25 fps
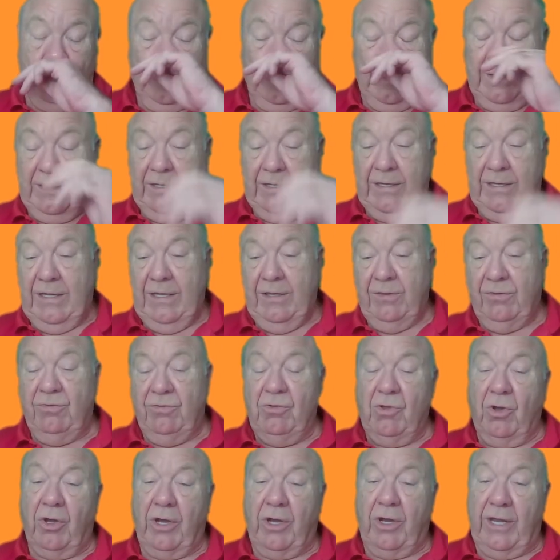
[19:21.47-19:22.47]
is
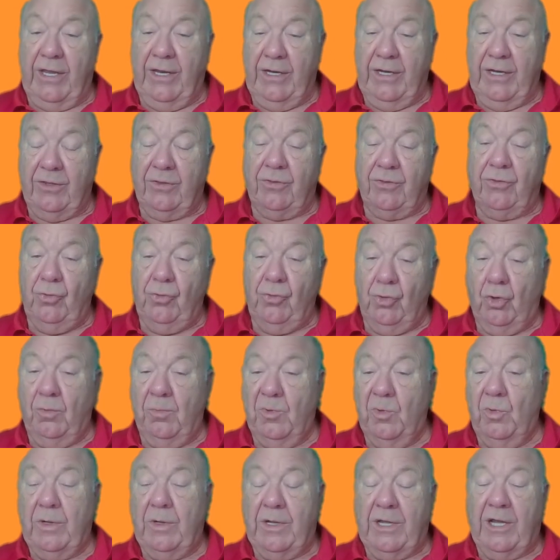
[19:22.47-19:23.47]
not in its normal
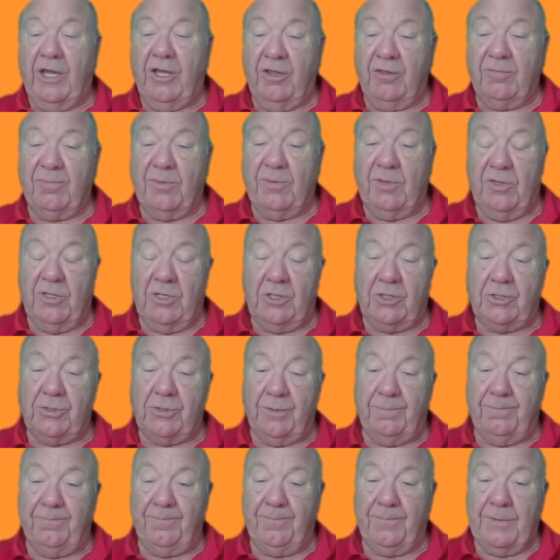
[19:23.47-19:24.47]
gaze position?
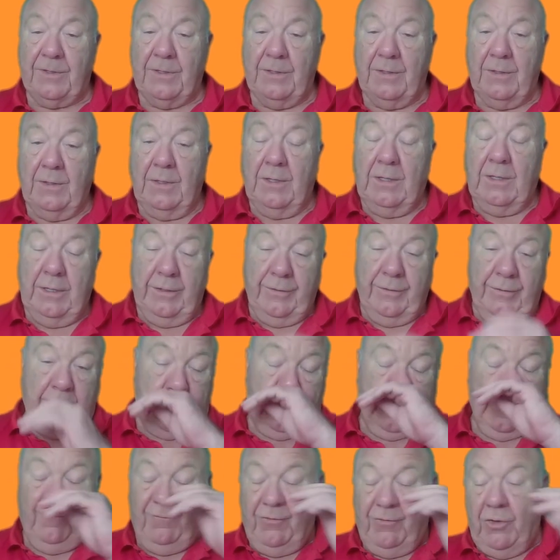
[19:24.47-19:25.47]
Now,
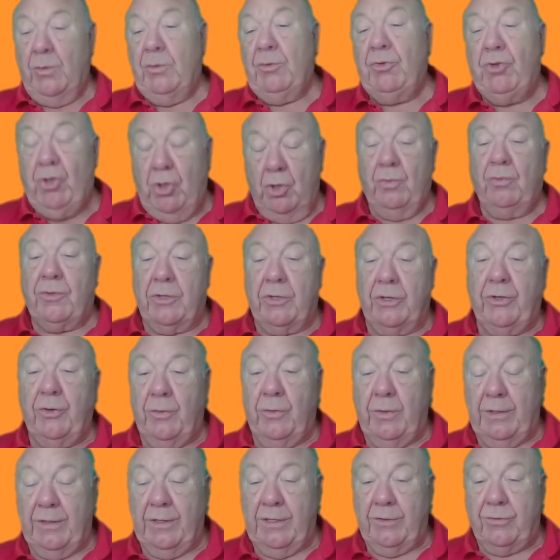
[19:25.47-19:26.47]
if you was used to
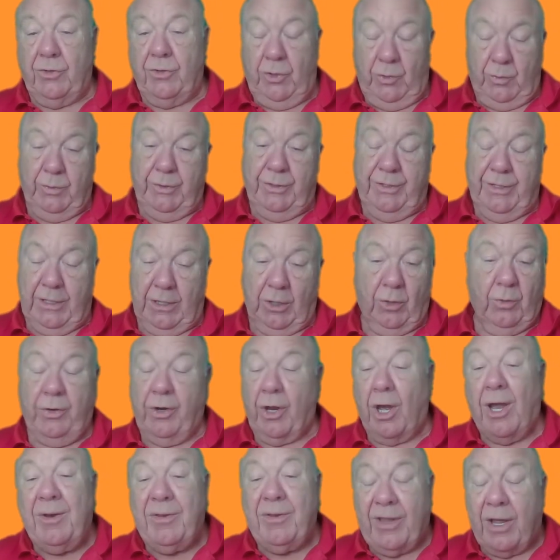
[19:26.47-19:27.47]
doing this, you would know, and
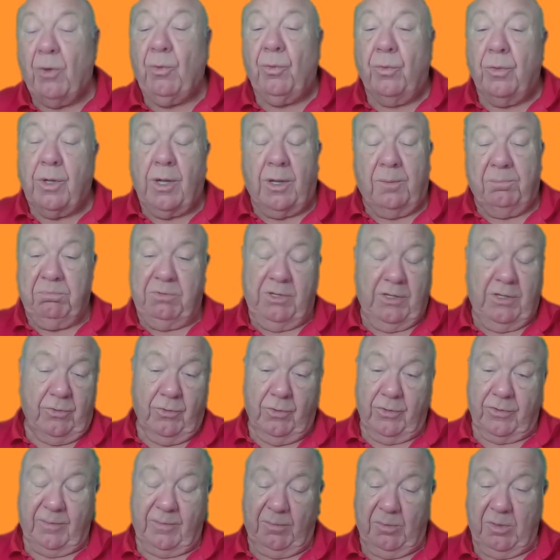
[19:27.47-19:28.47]
I don't. I'm, it's not
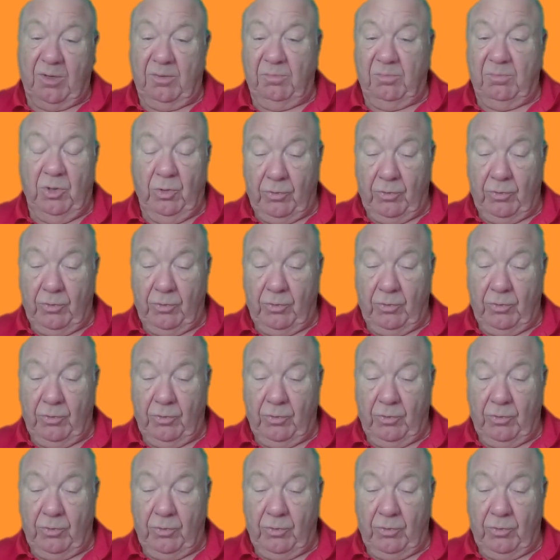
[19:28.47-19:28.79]
something I'm used to